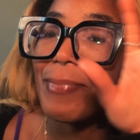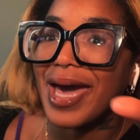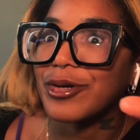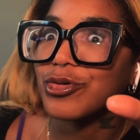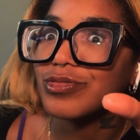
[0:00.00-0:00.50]

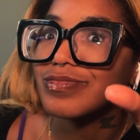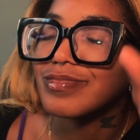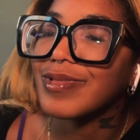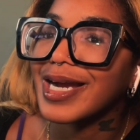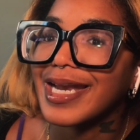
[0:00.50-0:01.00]
battle
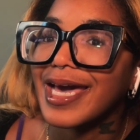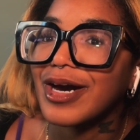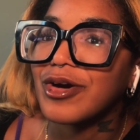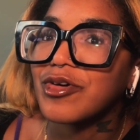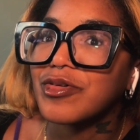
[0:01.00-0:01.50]
right
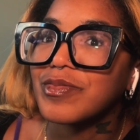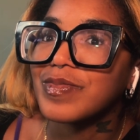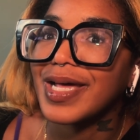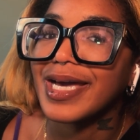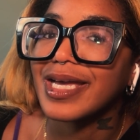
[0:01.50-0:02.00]
now.
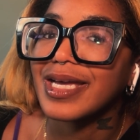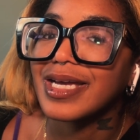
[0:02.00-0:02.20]
Like,